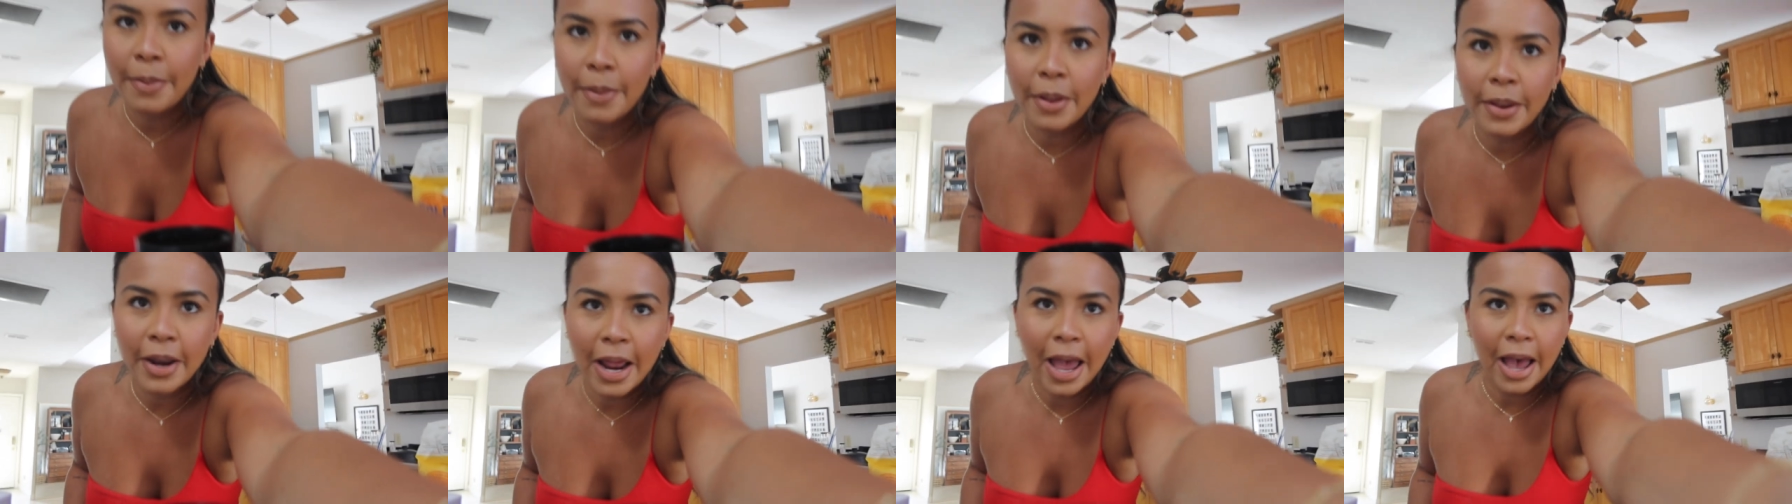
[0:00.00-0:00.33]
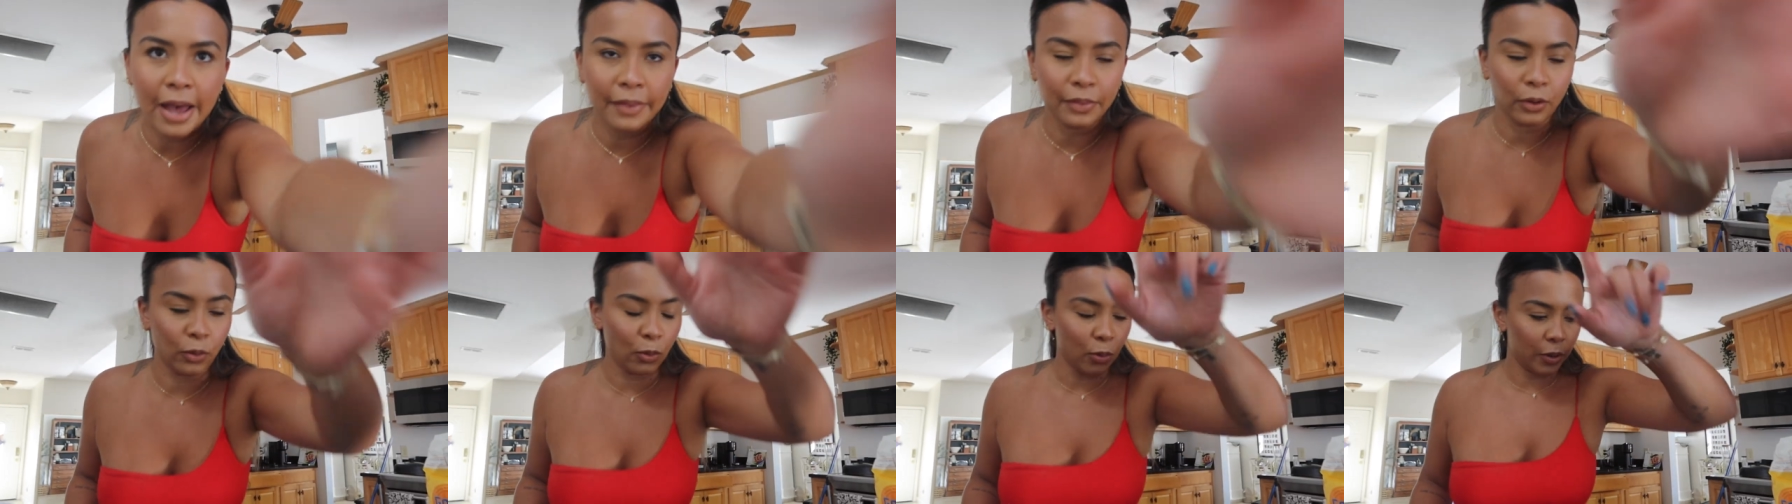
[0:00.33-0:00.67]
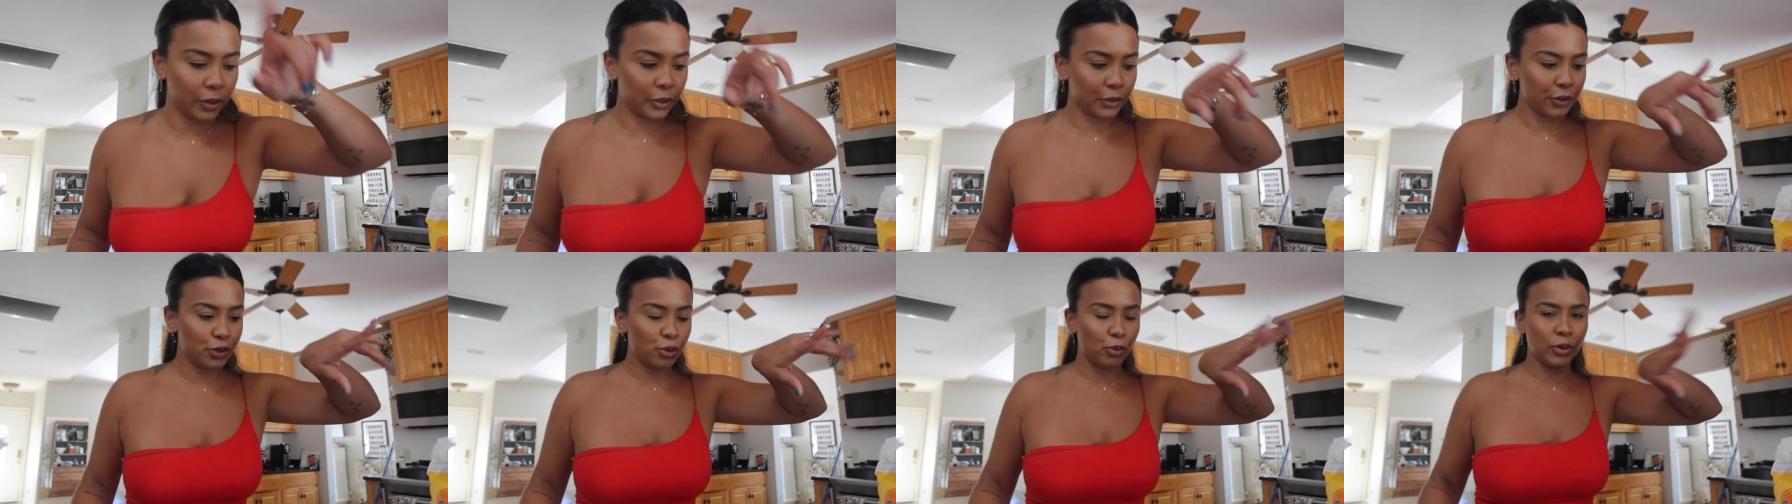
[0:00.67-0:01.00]
and then add the
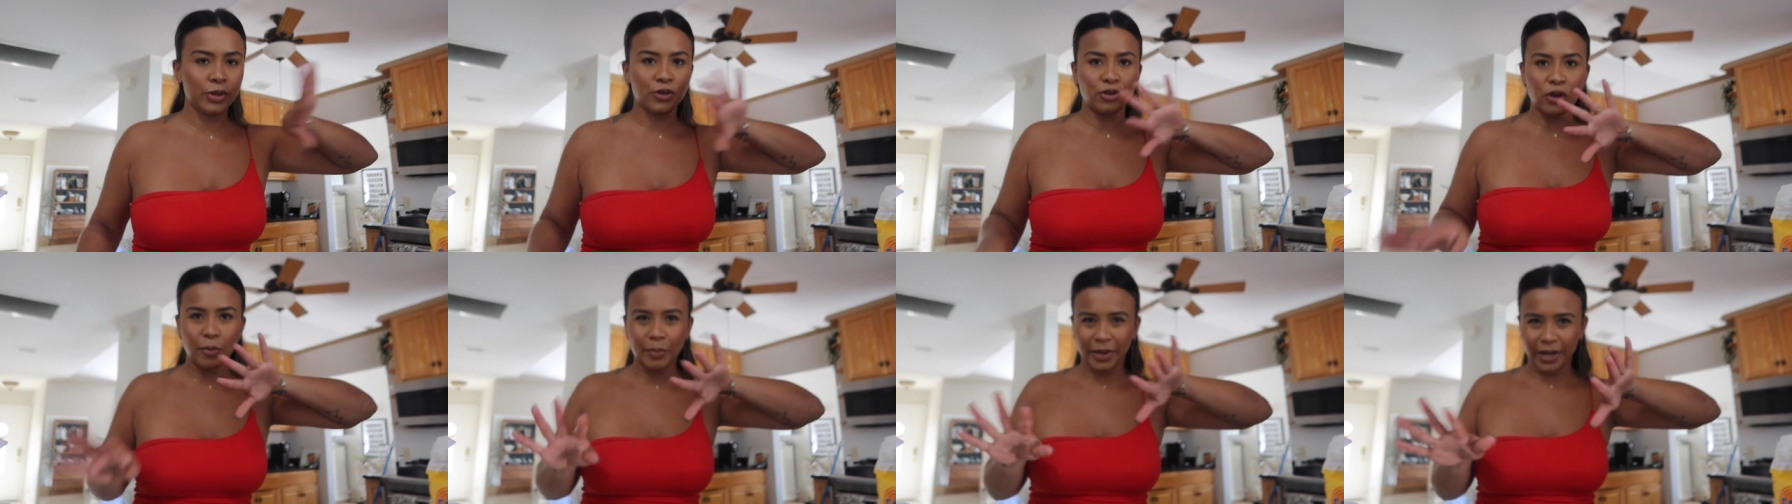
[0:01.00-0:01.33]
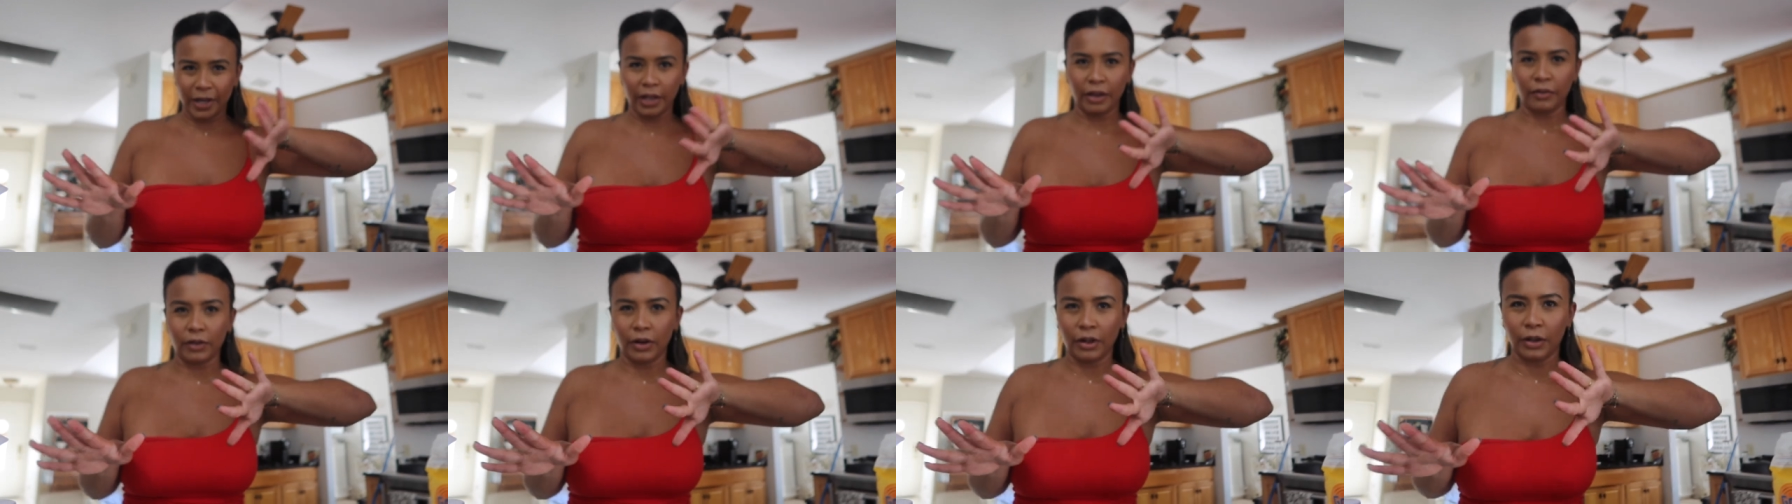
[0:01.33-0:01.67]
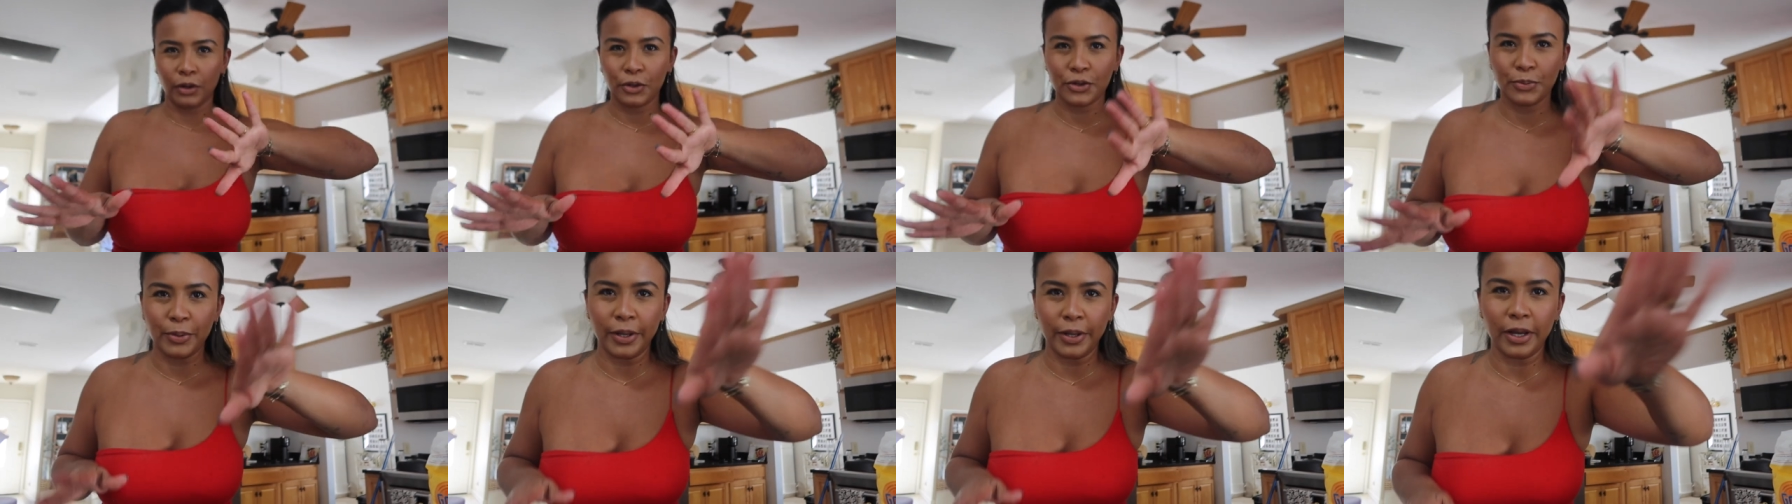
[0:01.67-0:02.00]
oil to it. So I'm gonna give it a
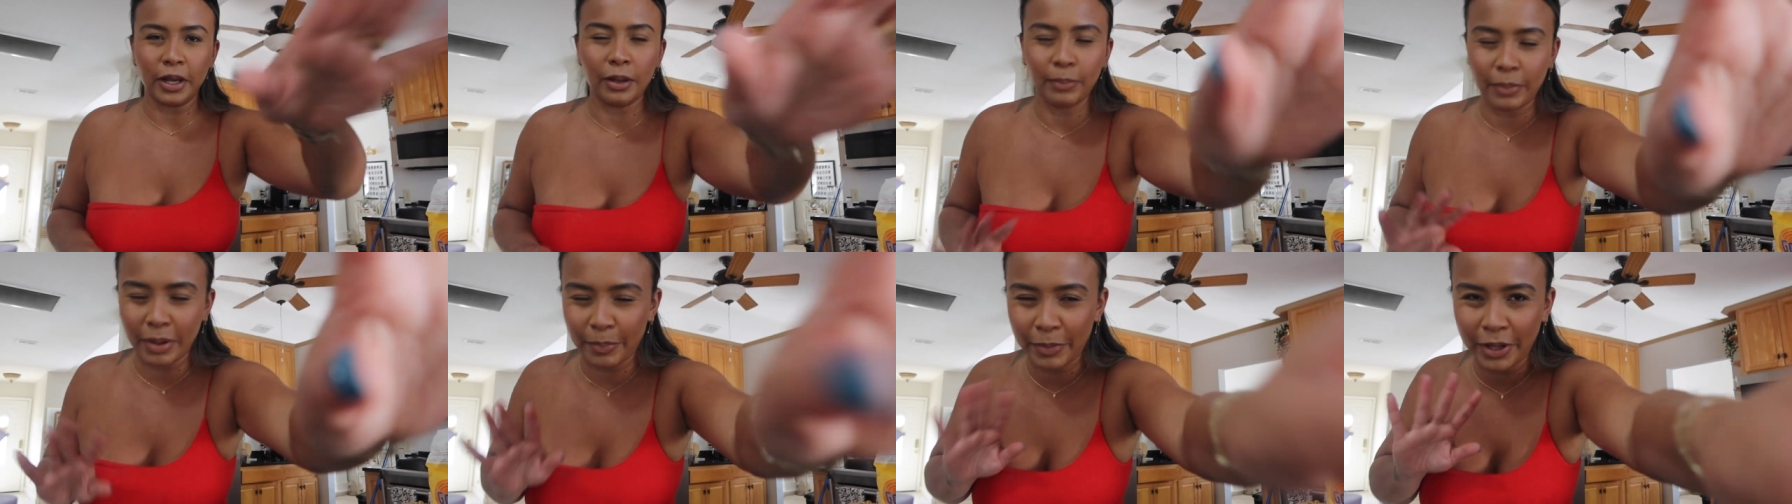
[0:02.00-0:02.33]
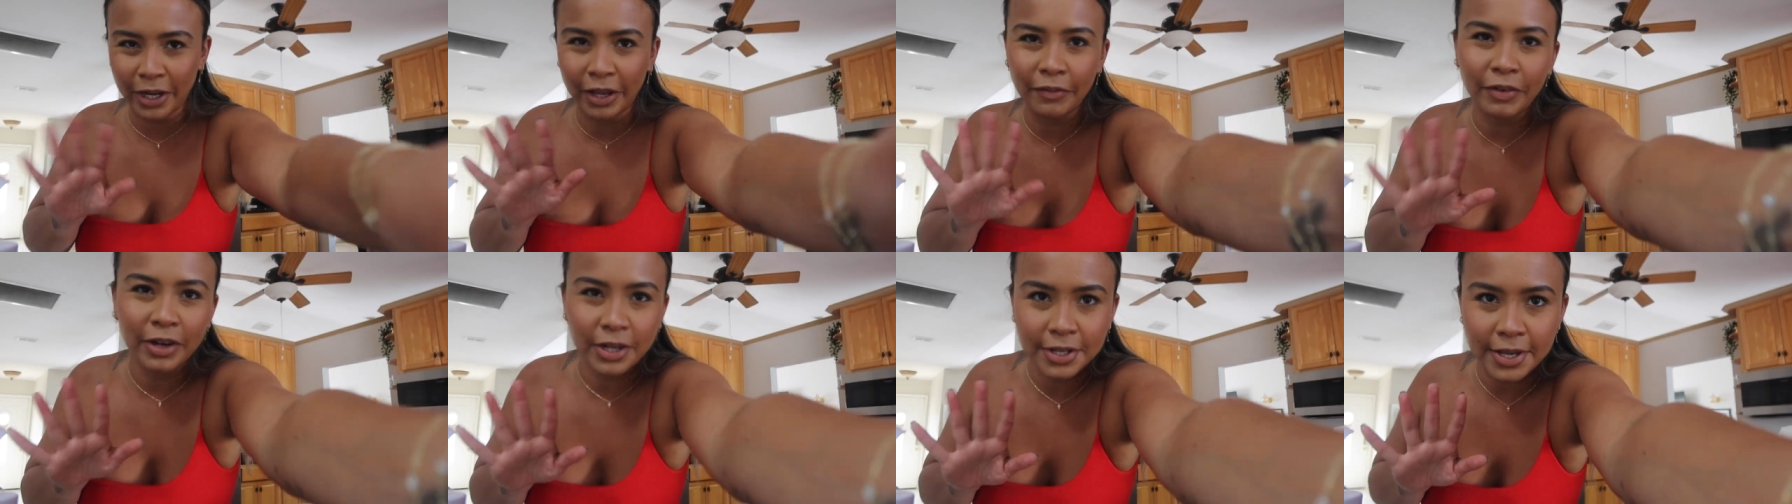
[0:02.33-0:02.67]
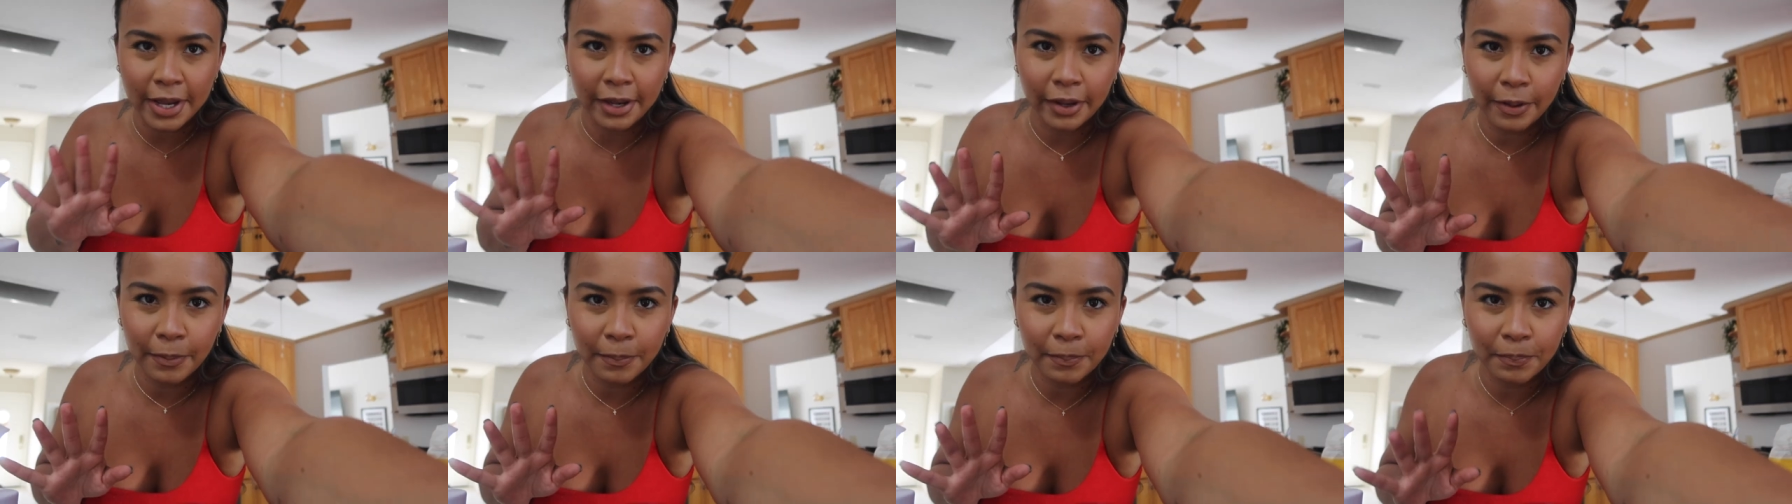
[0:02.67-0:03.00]
little, um, I'm gonna give it a
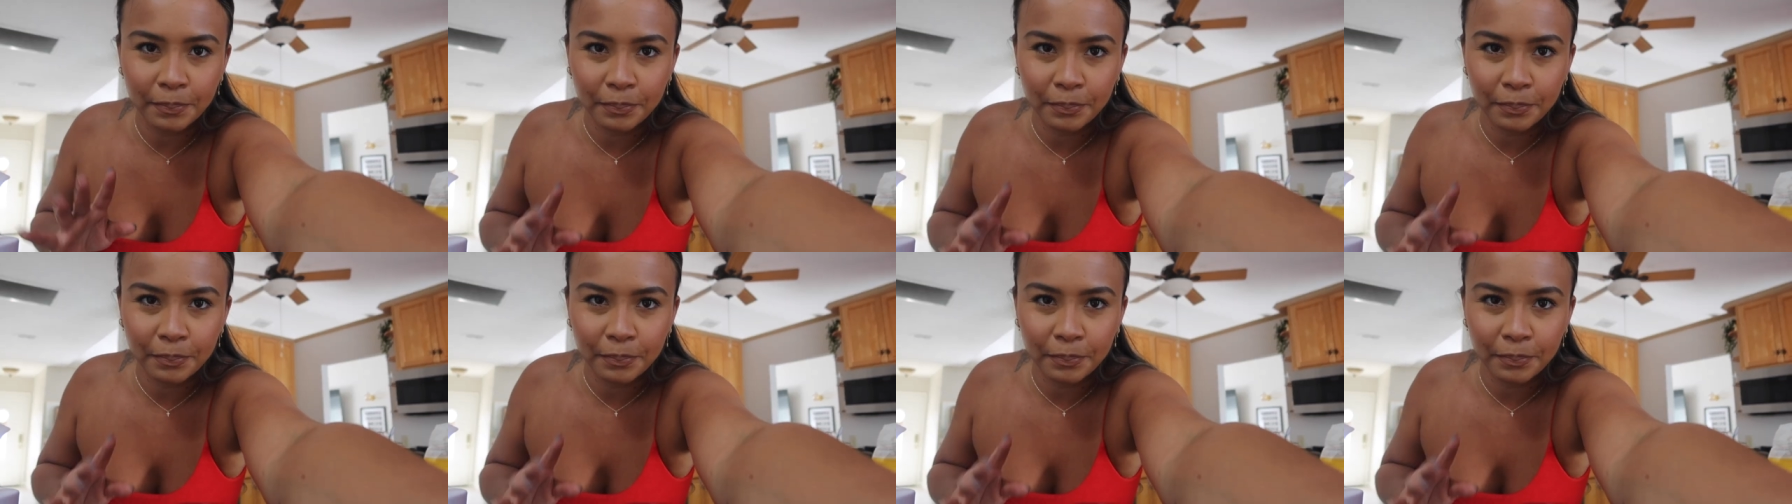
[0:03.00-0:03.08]
second.